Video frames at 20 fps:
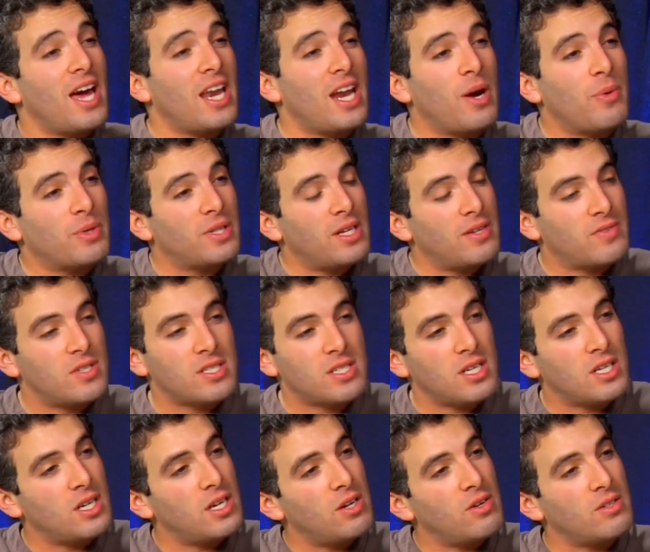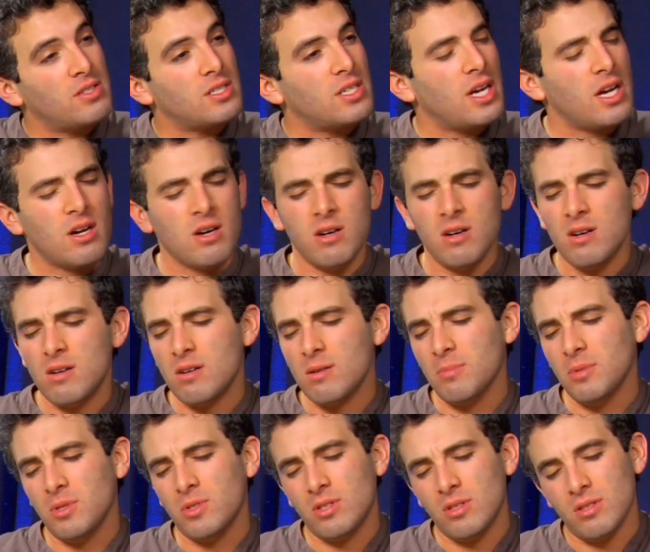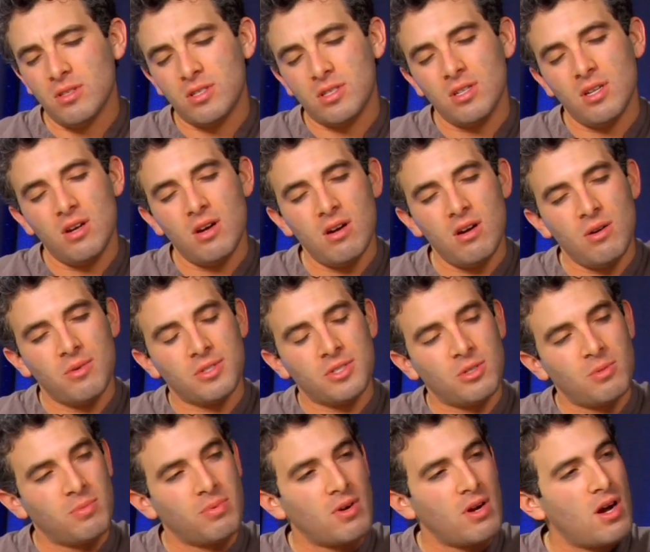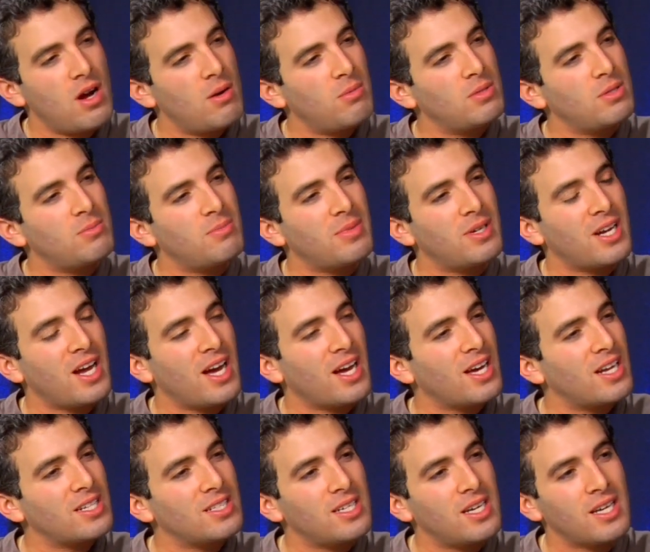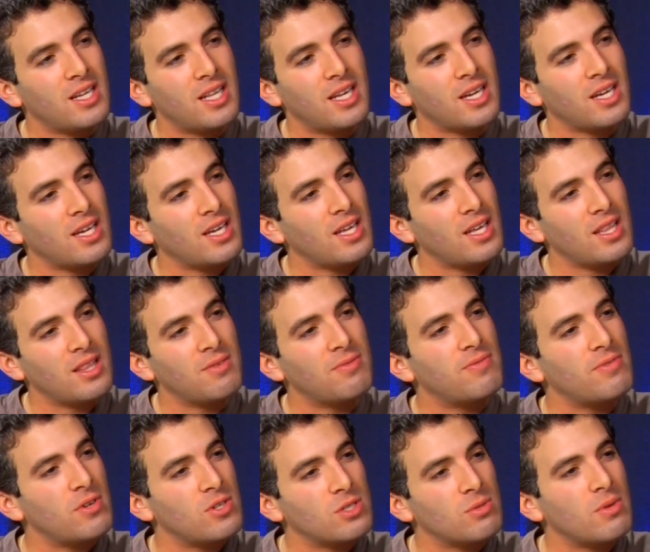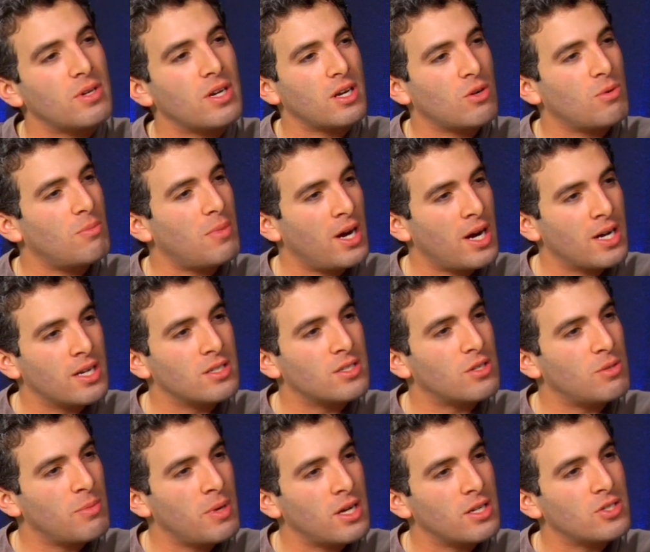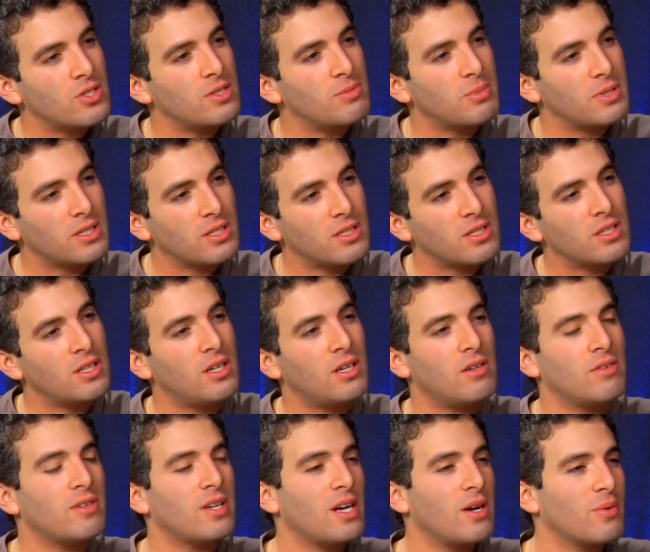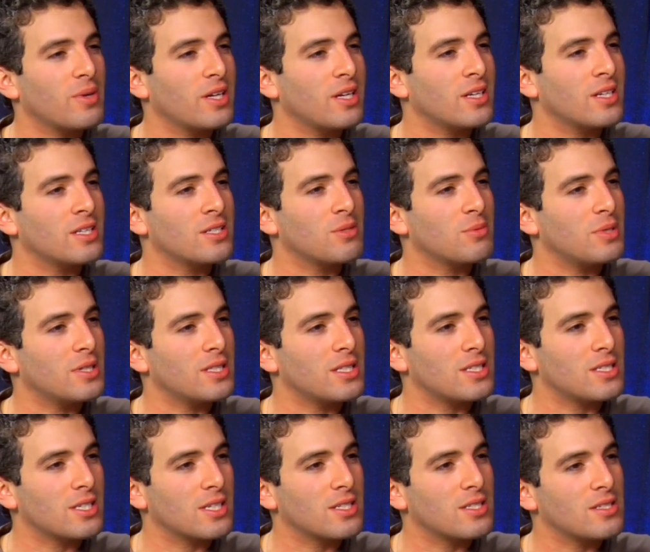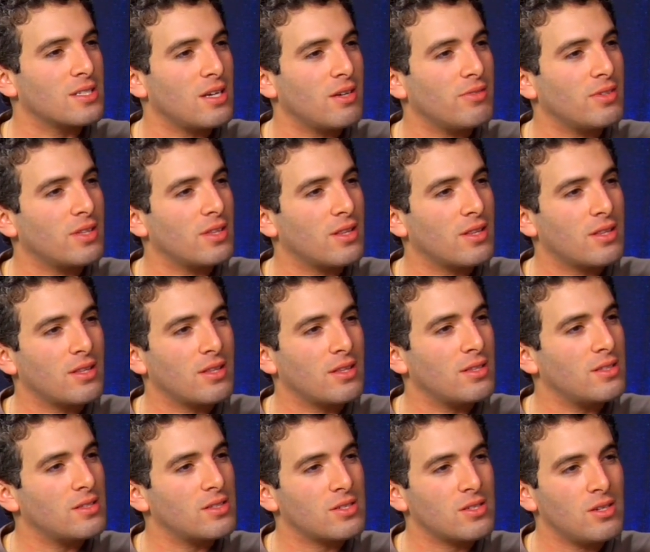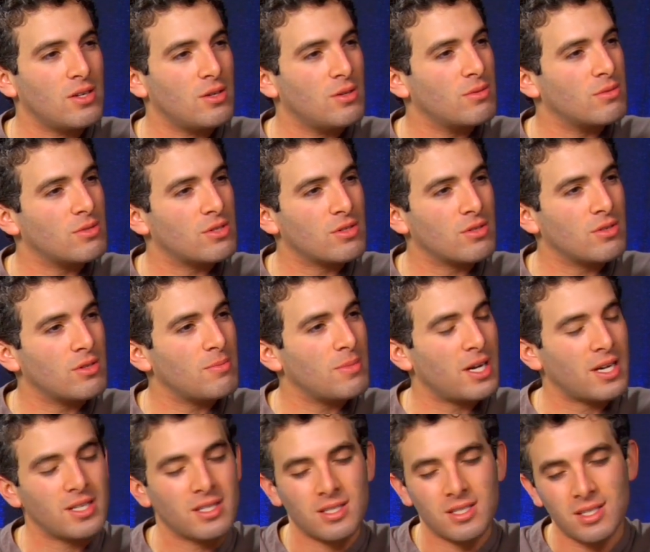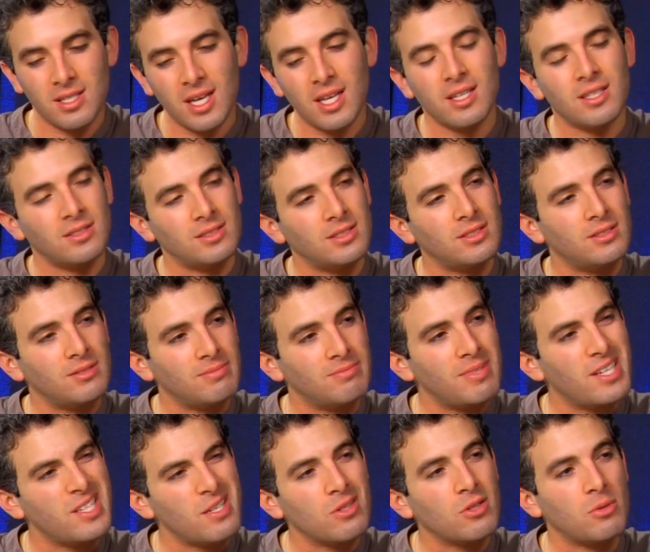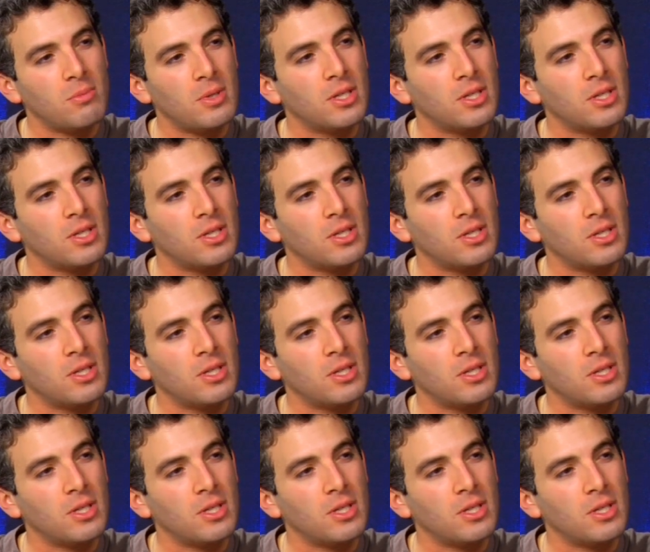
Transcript: and I would love to sit here and say, oh, I'm used to the snow, it's no problem. But I got to tell you, like, the first I don't mind so much, but, you know, now we're getting into, what, the 6th, 7th snowstorm? It's getting a little, it's a little